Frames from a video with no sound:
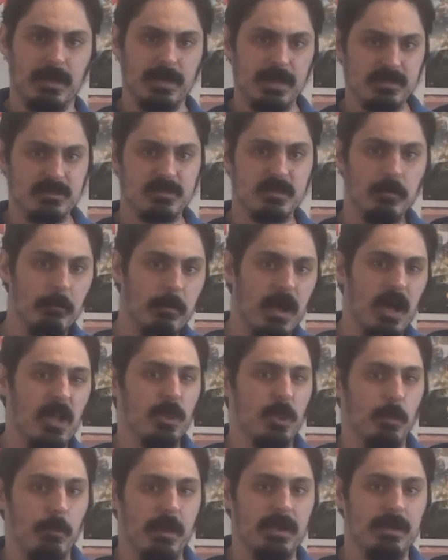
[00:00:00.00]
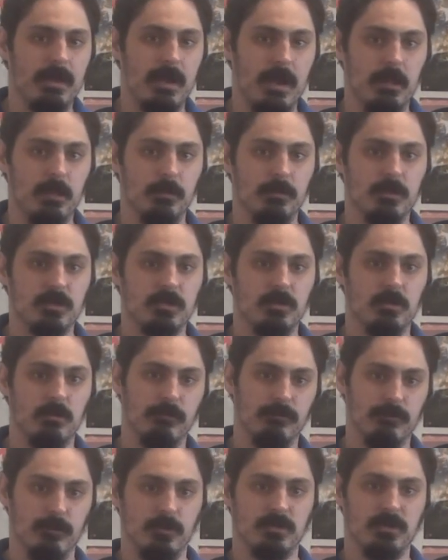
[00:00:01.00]
I guess the mild thematic elements could
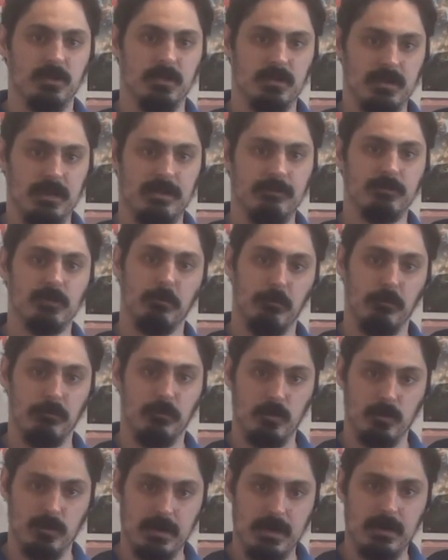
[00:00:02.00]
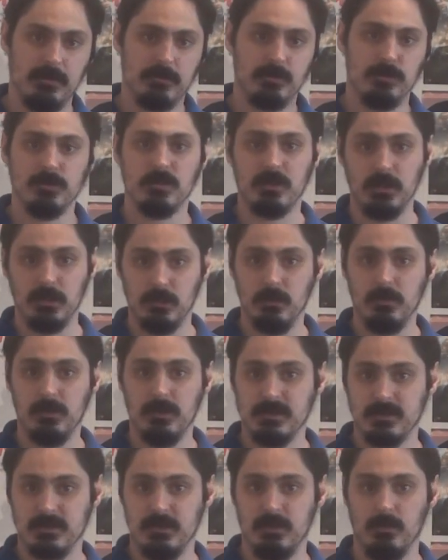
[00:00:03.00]
refer to the deaths of a few characters,
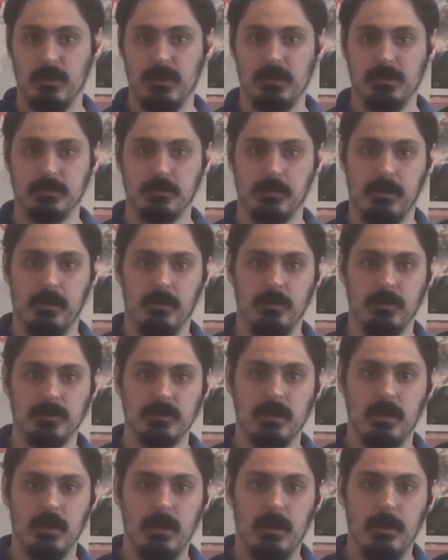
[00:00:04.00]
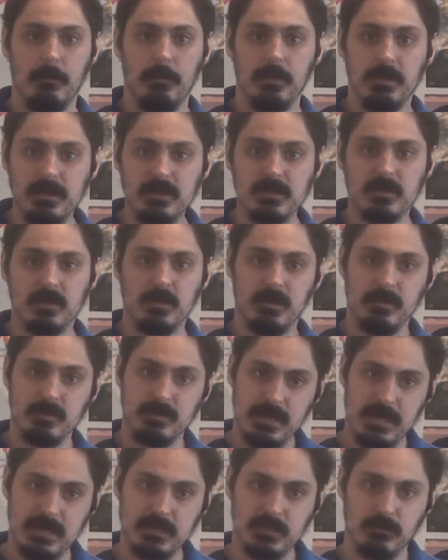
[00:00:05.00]
including Cinderella's parents. But these are done
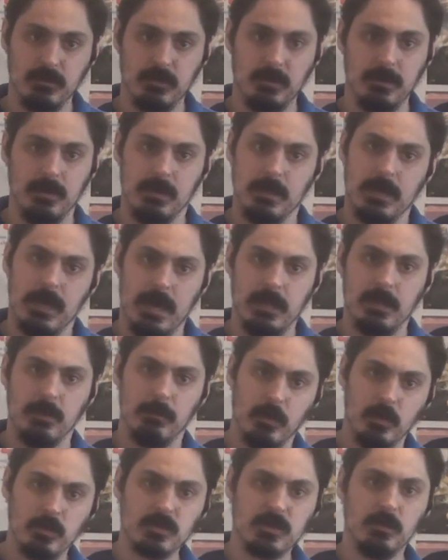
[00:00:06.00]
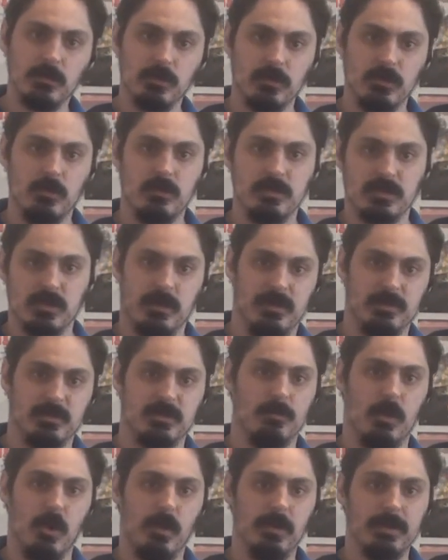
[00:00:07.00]
tastefully, and the most it'll do is
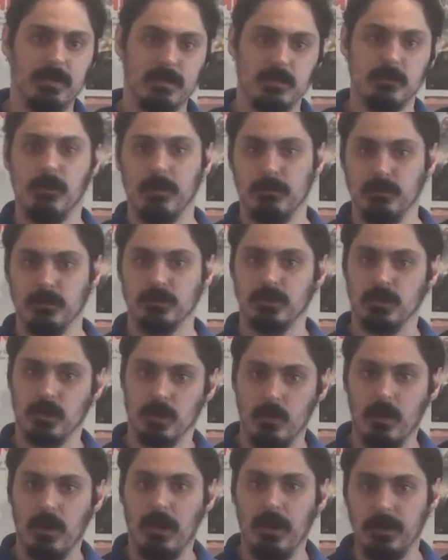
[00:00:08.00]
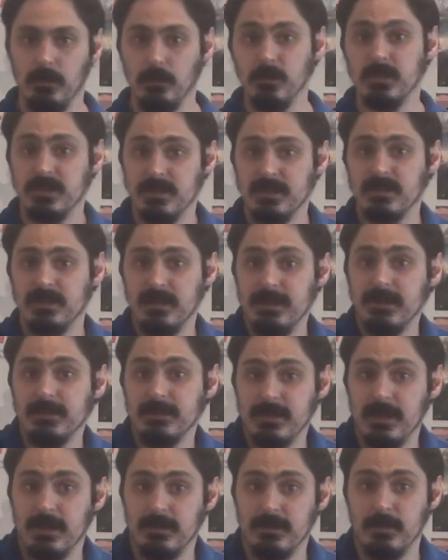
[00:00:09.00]
cause some audience members to cry, which is the
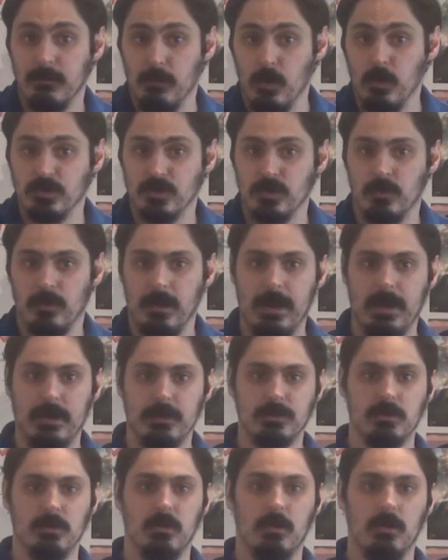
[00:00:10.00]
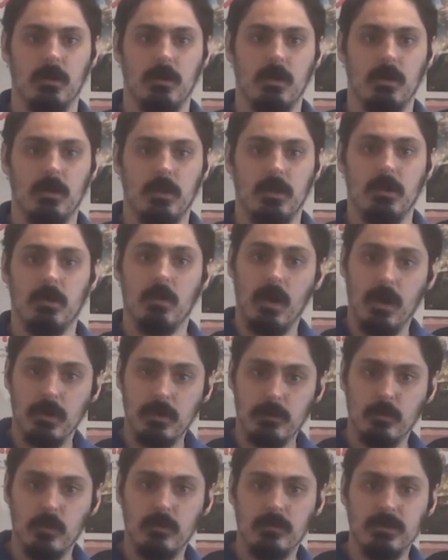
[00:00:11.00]
intended emotional reaction. There are
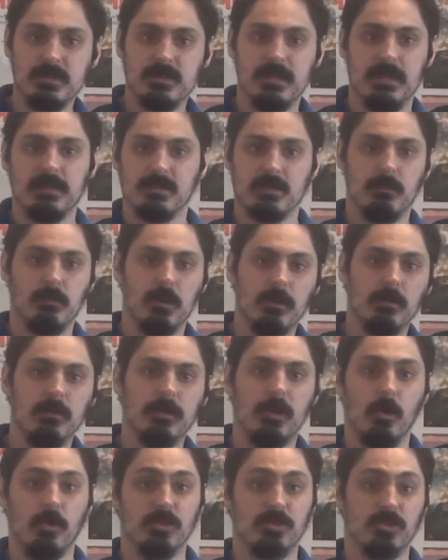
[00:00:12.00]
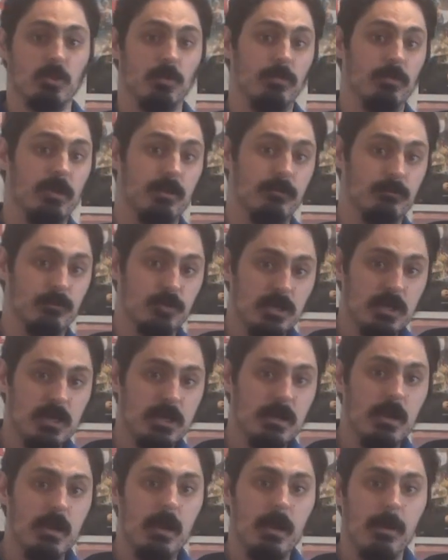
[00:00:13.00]
other movies that similarly are deserving of
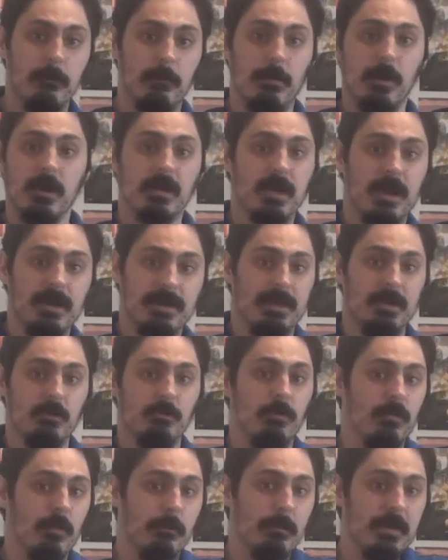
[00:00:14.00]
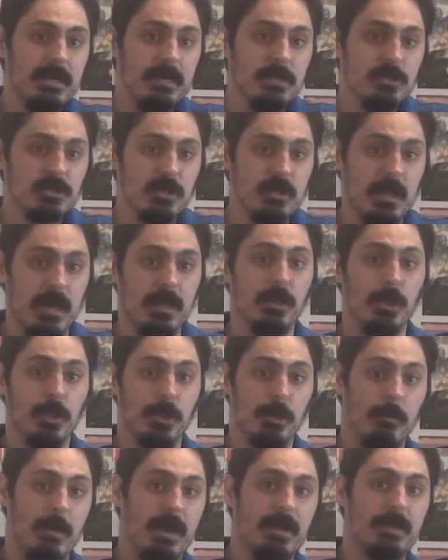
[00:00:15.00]
G, but got hit with a PG and the
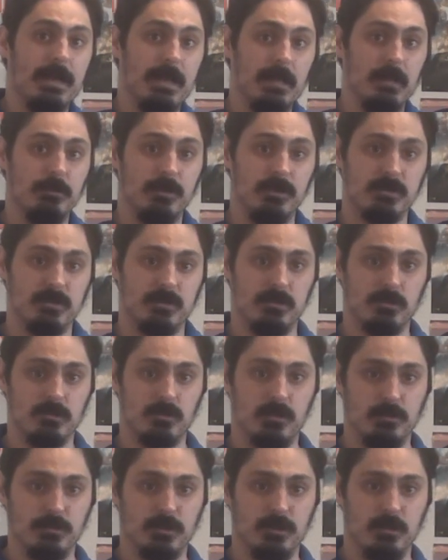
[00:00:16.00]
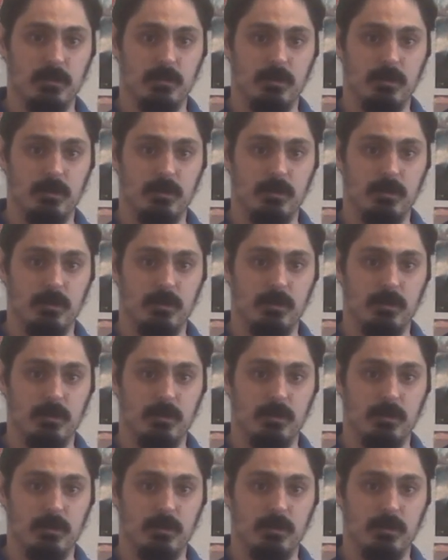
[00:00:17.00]
thematic elements description.